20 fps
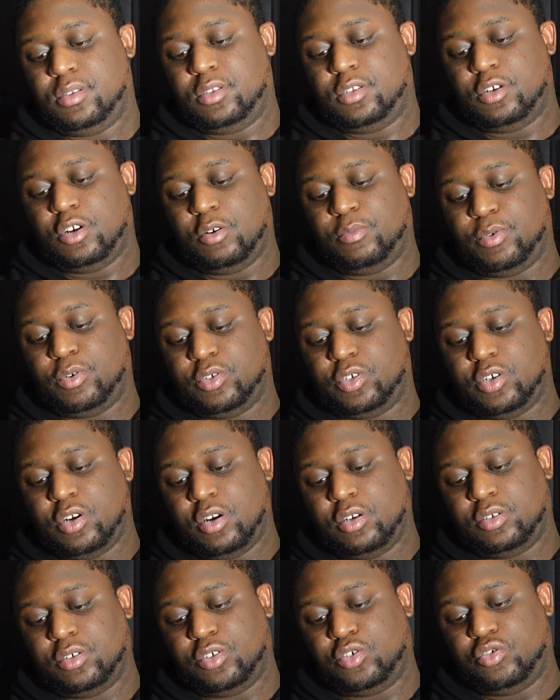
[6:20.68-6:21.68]

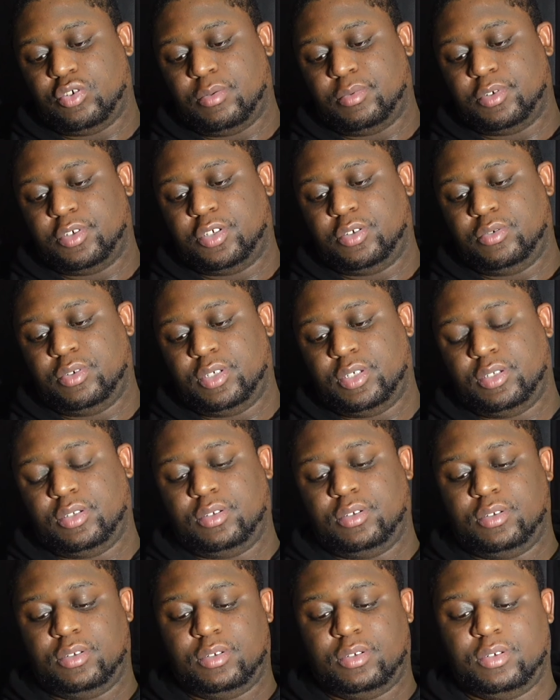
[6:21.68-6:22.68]
TurboCharged
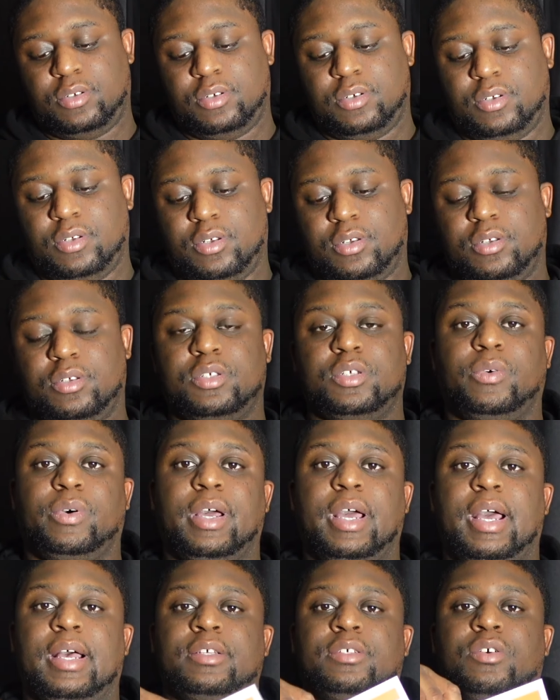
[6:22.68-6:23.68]
troubleshooting. So it
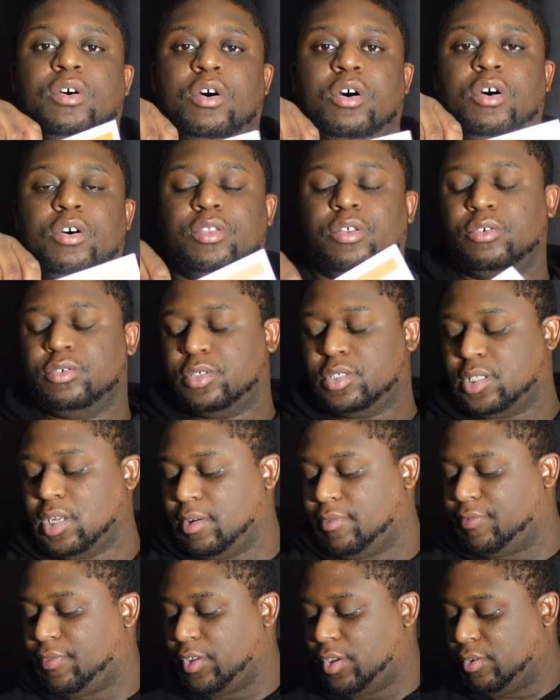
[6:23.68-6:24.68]
has all those
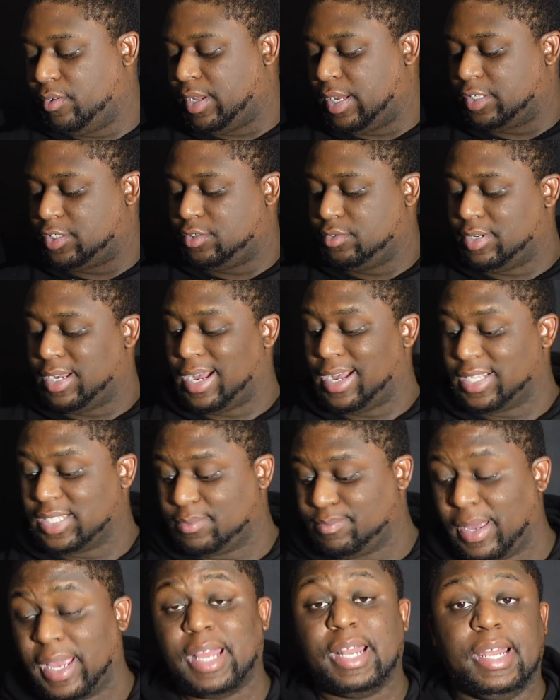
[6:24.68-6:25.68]
stuff for you that you
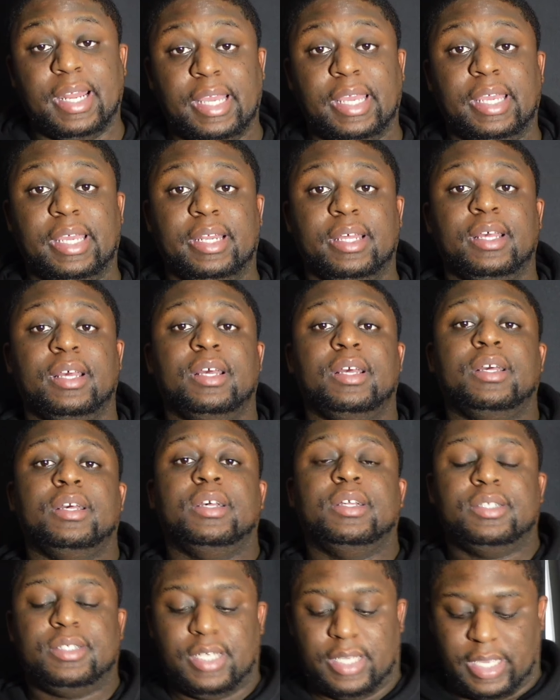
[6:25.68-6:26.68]
guys may need
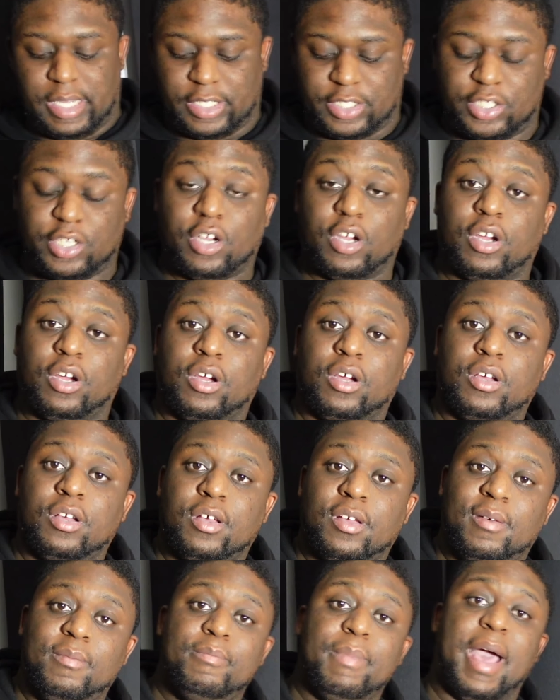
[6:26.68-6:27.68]
to get your
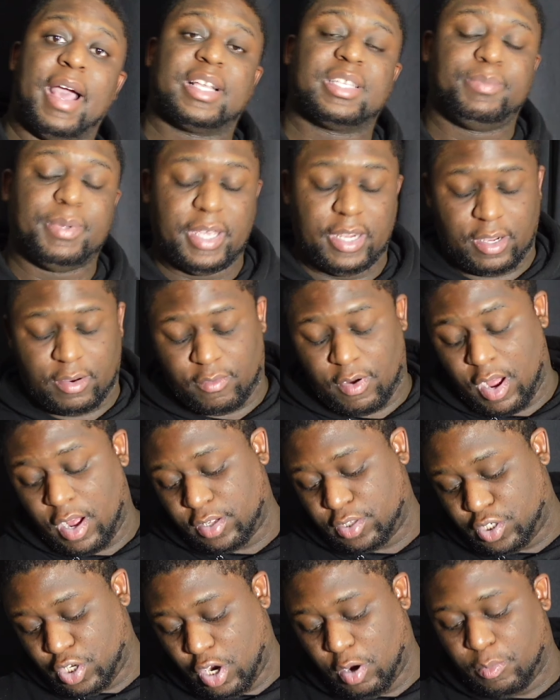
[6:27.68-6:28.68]

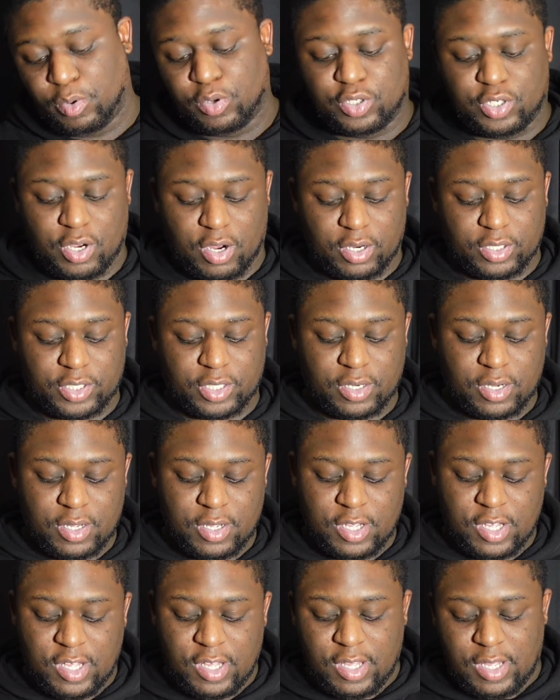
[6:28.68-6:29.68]
maXpeedingRODS
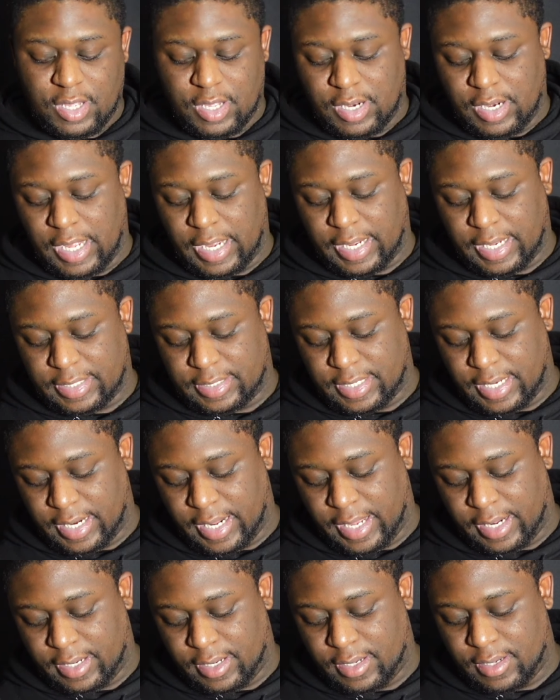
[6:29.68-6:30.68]
turbocharger. Like I said,
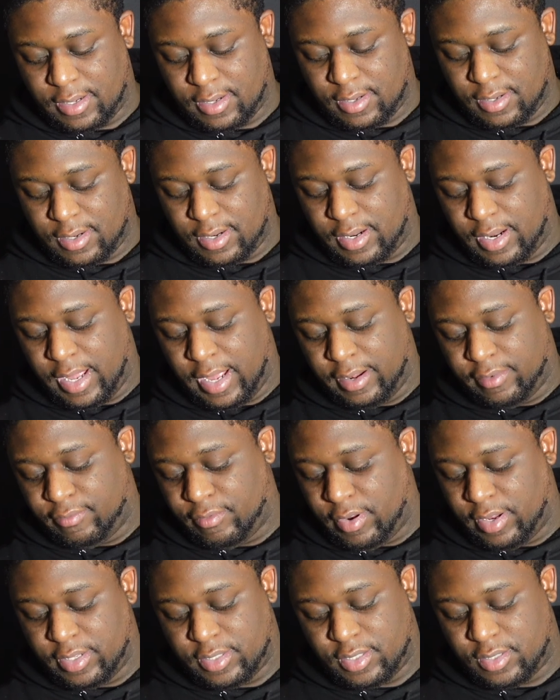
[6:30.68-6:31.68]

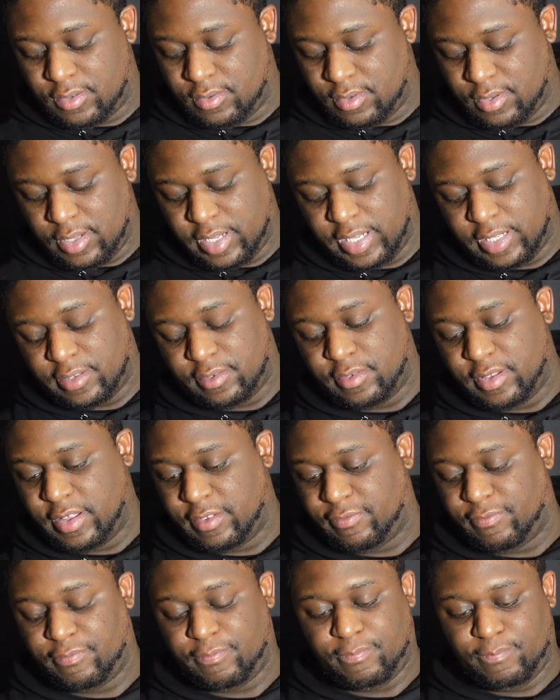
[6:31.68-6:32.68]
it
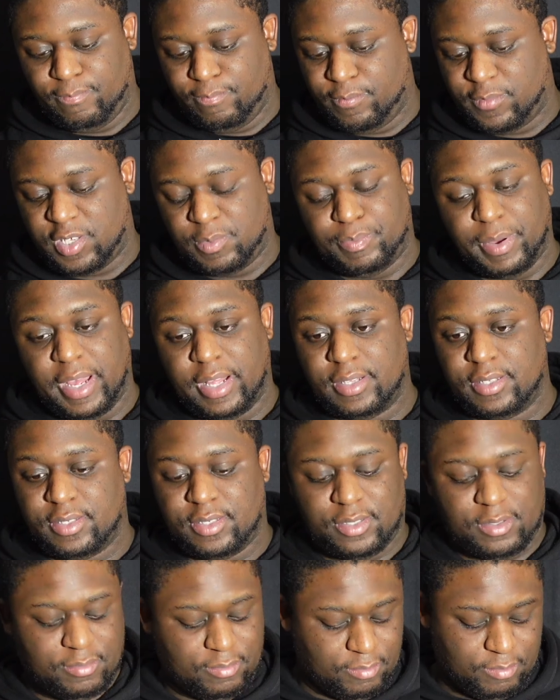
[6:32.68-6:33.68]

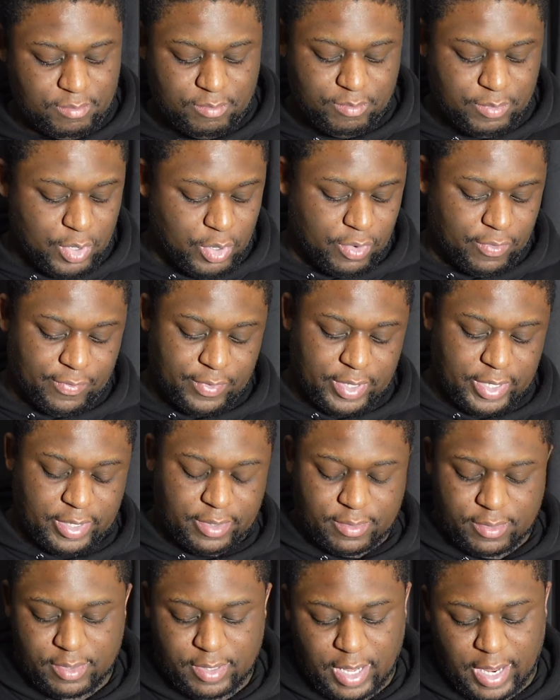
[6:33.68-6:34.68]
spins beautifully.
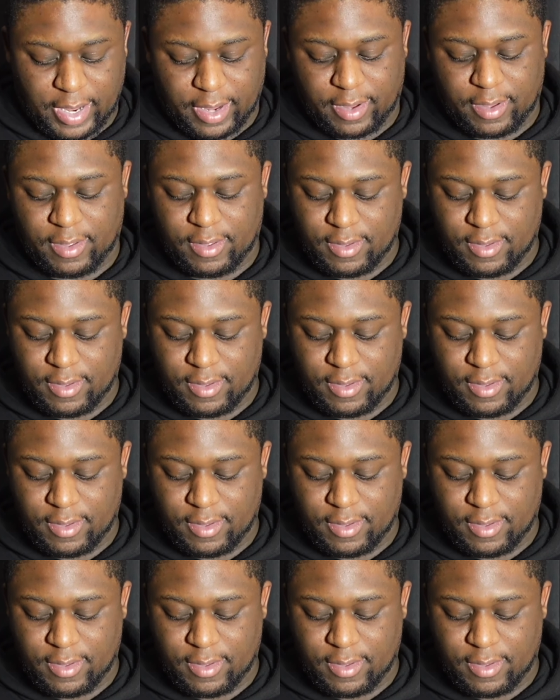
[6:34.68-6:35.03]
Like